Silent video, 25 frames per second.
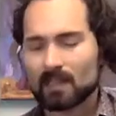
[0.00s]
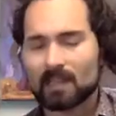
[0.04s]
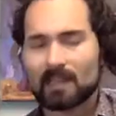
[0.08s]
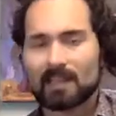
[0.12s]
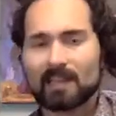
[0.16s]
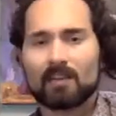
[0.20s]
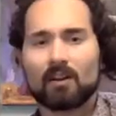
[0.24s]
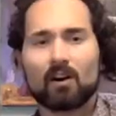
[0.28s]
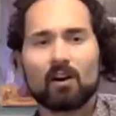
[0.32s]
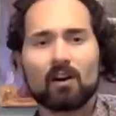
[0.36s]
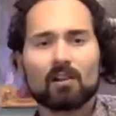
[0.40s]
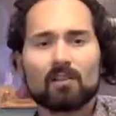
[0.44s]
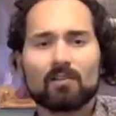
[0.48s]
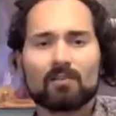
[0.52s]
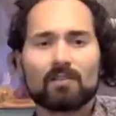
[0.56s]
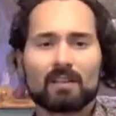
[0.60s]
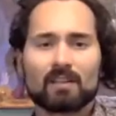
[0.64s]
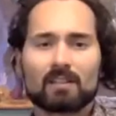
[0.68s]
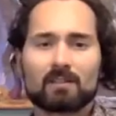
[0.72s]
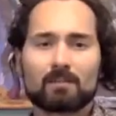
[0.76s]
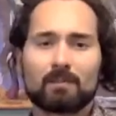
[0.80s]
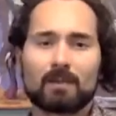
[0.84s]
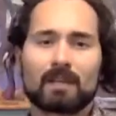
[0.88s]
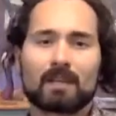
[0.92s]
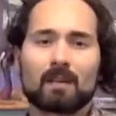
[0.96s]
And all of
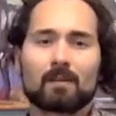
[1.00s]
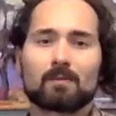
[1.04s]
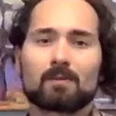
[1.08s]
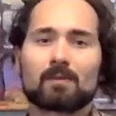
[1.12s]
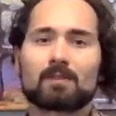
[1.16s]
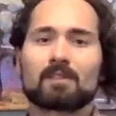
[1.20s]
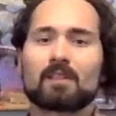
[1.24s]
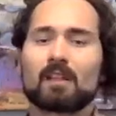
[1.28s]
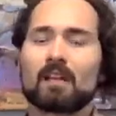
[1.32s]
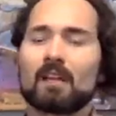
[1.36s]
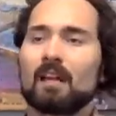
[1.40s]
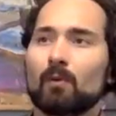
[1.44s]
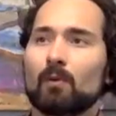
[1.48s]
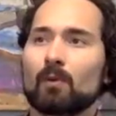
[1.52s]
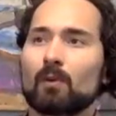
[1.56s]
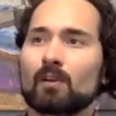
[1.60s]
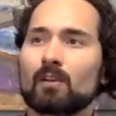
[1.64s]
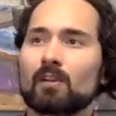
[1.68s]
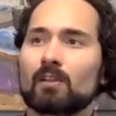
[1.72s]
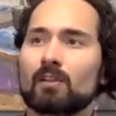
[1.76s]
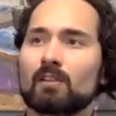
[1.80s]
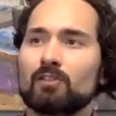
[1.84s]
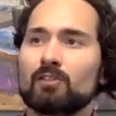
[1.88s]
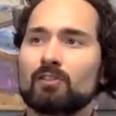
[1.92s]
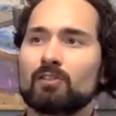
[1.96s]
this becomes
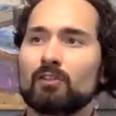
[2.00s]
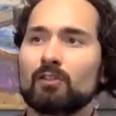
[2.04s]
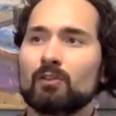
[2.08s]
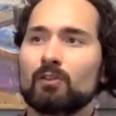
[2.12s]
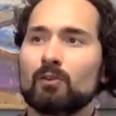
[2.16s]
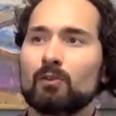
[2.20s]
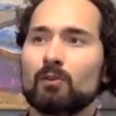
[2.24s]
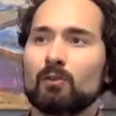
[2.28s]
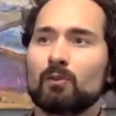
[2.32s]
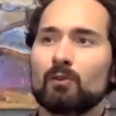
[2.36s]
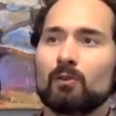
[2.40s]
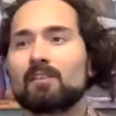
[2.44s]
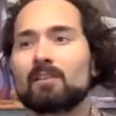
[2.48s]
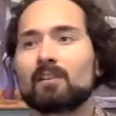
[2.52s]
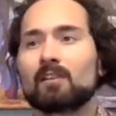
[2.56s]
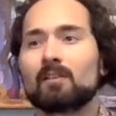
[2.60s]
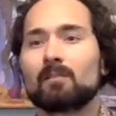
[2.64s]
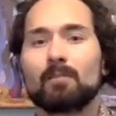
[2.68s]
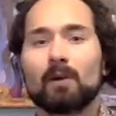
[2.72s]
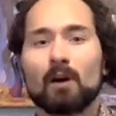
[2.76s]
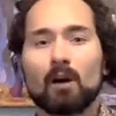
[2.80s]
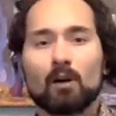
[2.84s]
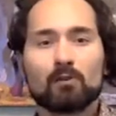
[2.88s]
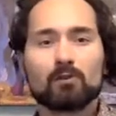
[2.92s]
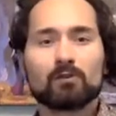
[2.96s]
important to
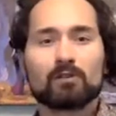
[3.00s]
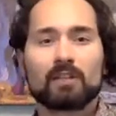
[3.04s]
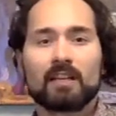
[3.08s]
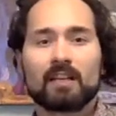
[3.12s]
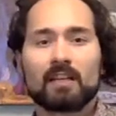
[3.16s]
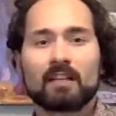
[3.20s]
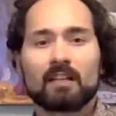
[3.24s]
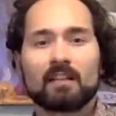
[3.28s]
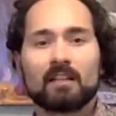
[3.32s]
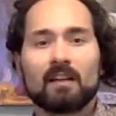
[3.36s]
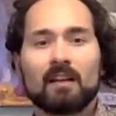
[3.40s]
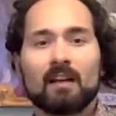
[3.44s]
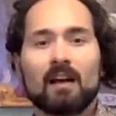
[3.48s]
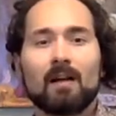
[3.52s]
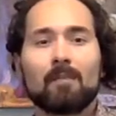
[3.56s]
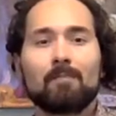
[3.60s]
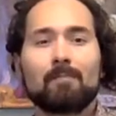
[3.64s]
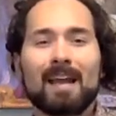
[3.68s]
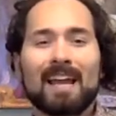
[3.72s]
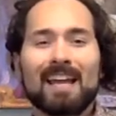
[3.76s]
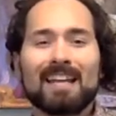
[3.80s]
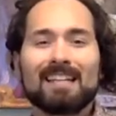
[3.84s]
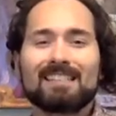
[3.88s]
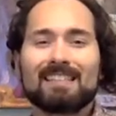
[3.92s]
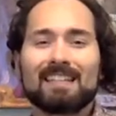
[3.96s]
composing a
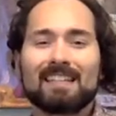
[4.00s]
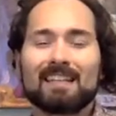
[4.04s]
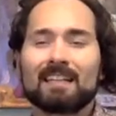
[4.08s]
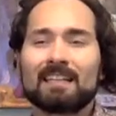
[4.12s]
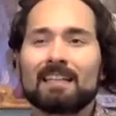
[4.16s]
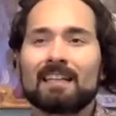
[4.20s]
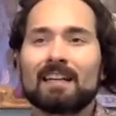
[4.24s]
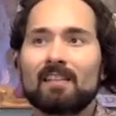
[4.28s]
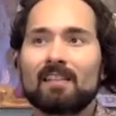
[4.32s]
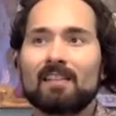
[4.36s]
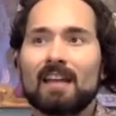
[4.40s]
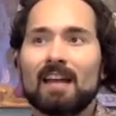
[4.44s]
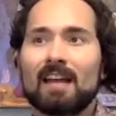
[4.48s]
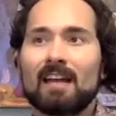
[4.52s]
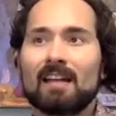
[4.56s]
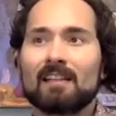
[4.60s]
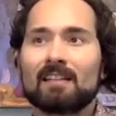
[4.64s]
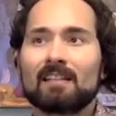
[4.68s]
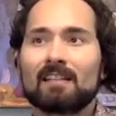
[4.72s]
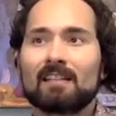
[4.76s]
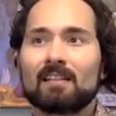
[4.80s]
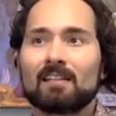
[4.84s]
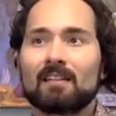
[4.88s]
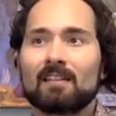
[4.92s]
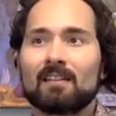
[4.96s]
painting
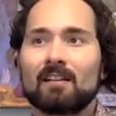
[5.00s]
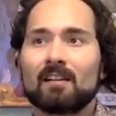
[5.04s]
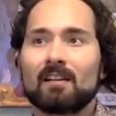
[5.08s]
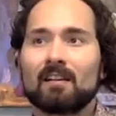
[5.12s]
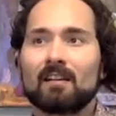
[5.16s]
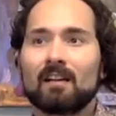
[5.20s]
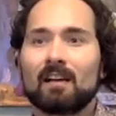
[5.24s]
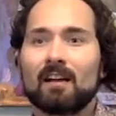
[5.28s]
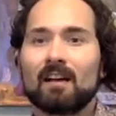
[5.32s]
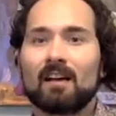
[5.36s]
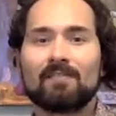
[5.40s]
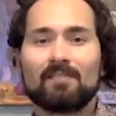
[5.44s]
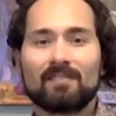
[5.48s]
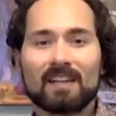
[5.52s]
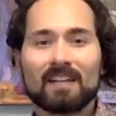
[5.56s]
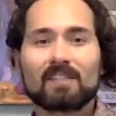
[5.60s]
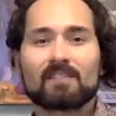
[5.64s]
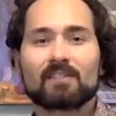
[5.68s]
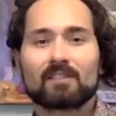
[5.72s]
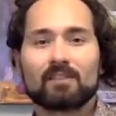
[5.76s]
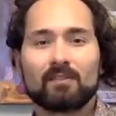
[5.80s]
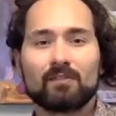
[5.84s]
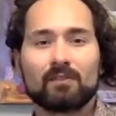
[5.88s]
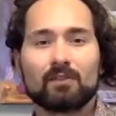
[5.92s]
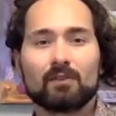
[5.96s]
that
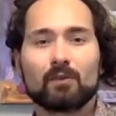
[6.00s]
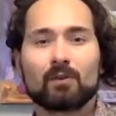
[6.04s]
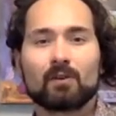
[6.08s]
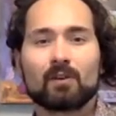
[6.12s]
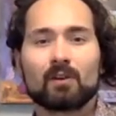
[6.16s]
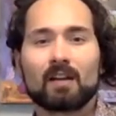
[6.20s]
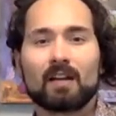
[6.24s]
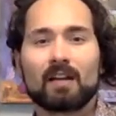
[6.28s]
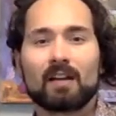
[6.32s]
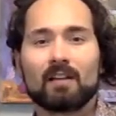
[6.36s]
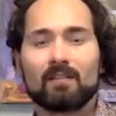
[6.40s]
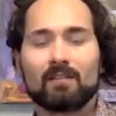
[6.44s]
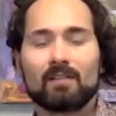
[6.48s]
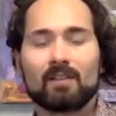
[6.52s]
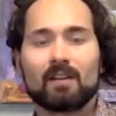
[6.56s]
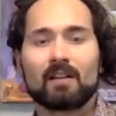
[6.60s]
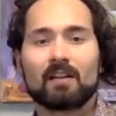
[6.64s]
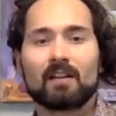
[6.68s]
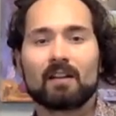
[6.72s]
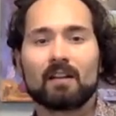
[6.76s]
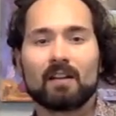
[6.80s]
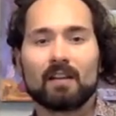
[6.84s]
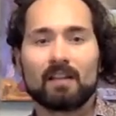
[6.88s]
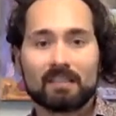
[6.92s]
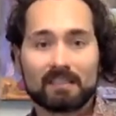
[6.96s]
affects the viewer in a
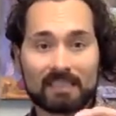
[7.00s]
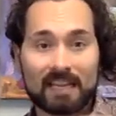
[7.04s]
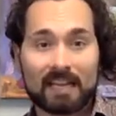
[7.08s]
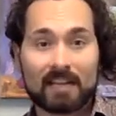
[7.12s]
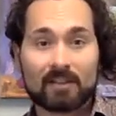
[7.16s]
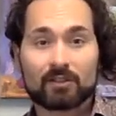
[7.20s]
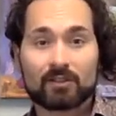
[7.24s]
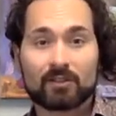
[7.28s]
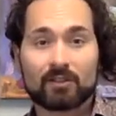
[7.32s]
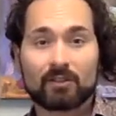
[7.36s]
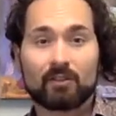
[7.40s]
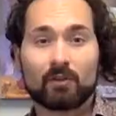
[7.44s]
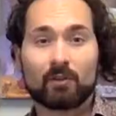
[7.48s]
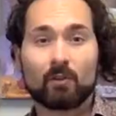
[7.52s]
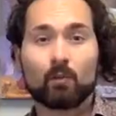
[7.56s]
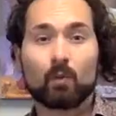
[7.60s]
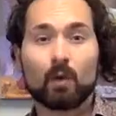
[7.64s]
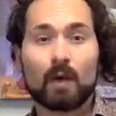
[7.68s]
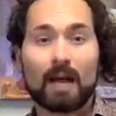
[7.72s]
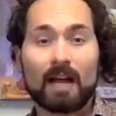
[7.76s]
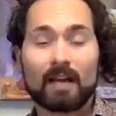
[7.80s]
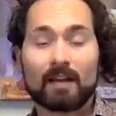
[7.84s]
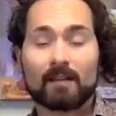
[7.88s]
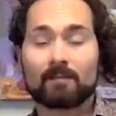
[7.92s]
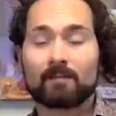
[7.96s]
very intentional way.